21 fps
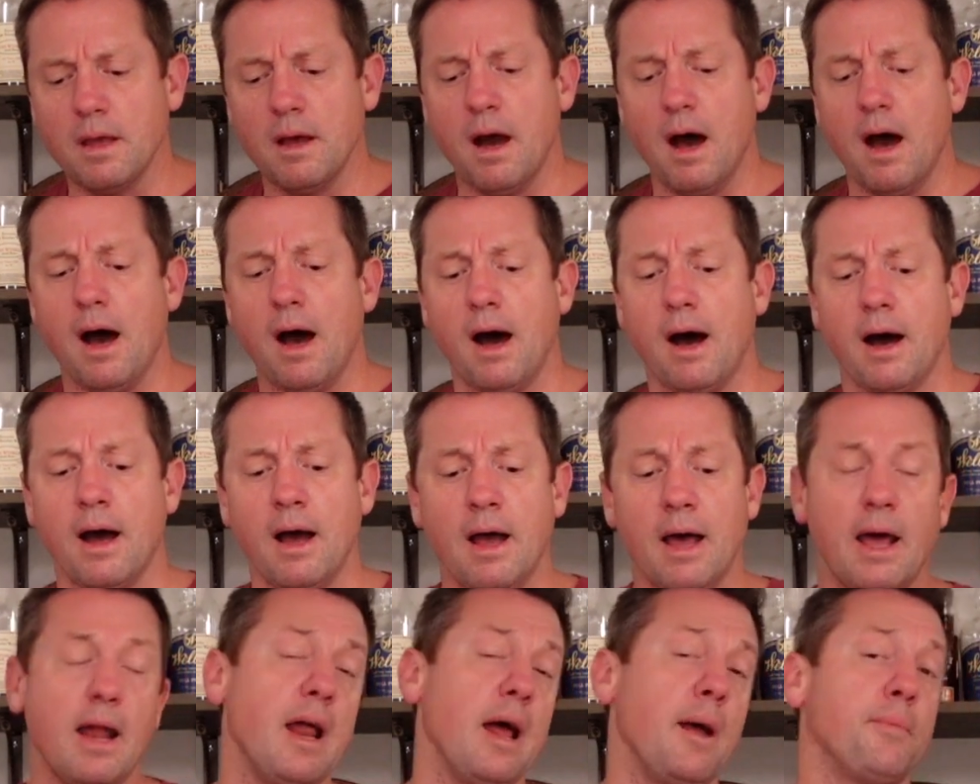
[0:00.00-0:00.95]

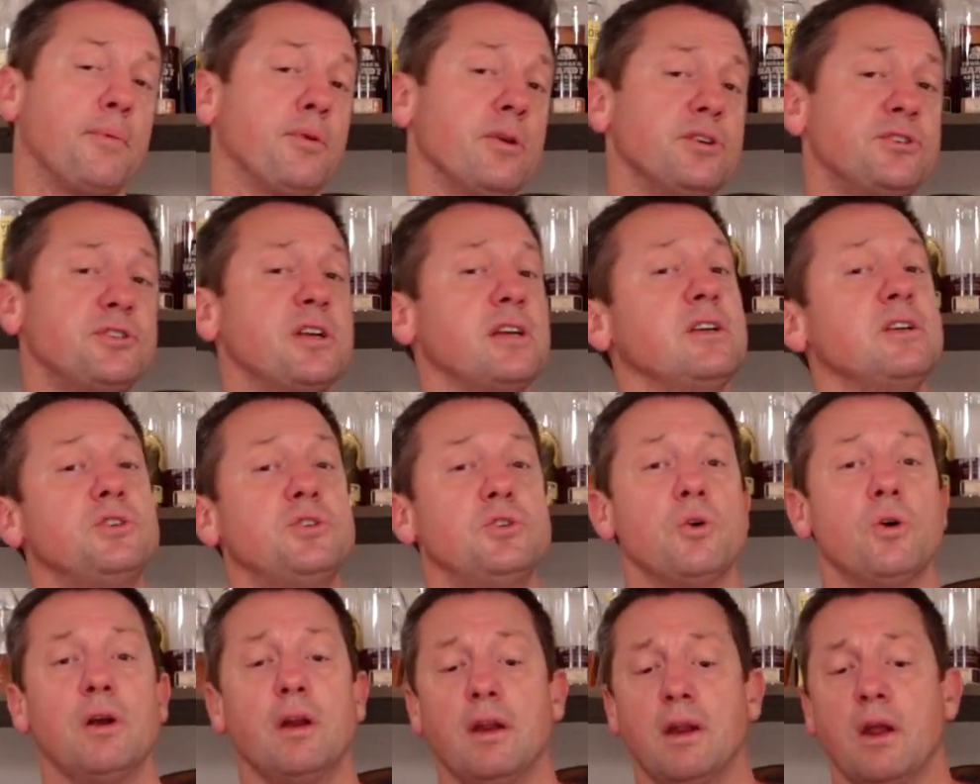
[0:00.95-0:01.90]
And I appreciate you
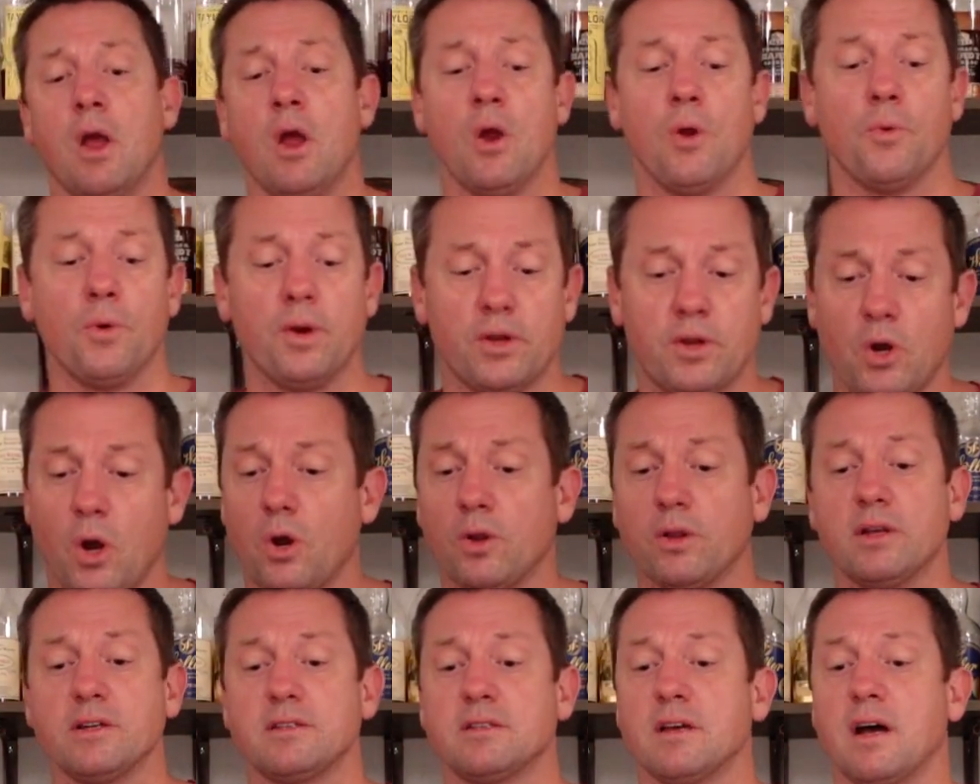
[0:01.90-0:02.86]
joining.
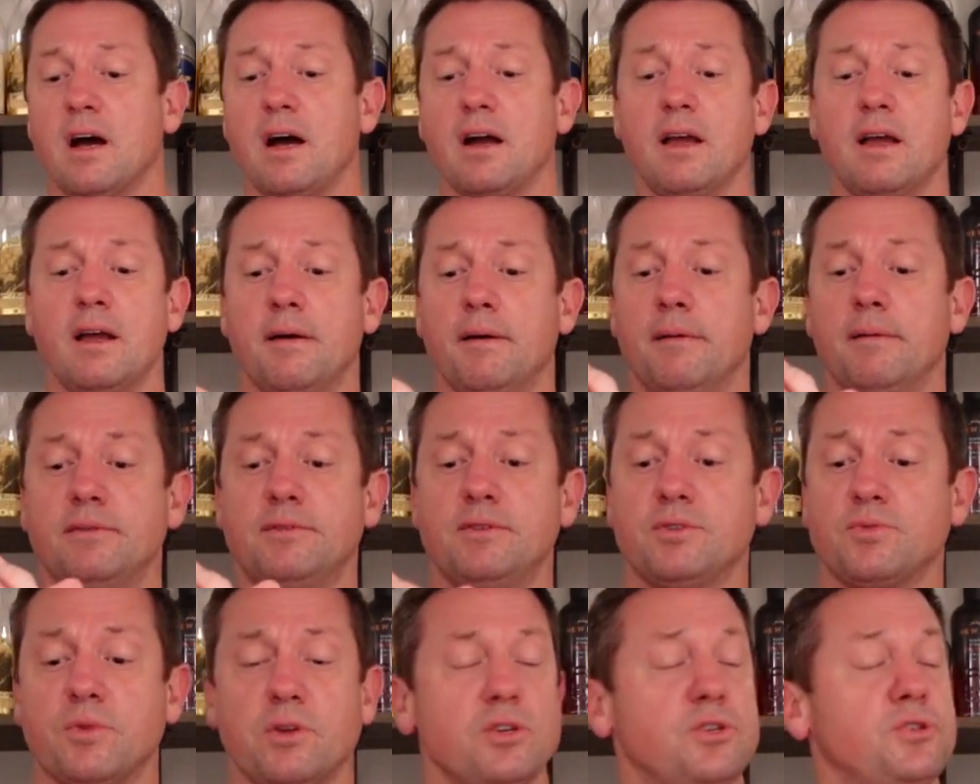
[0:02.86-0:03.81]
Regardless, I
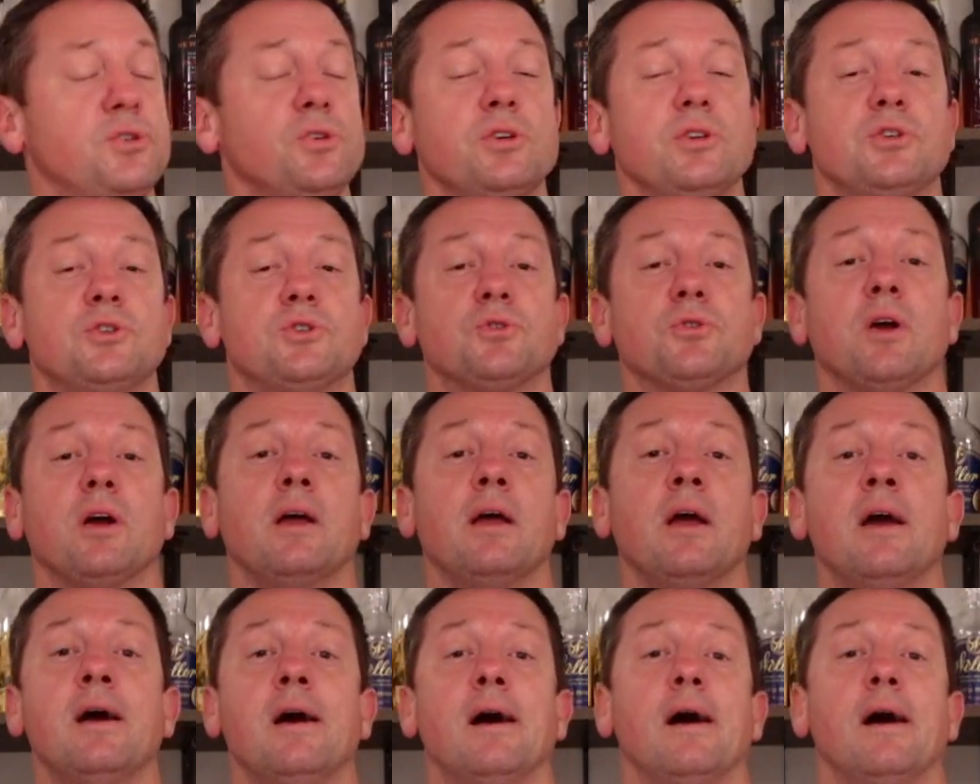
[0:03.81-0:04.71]
just want to shoot you straight.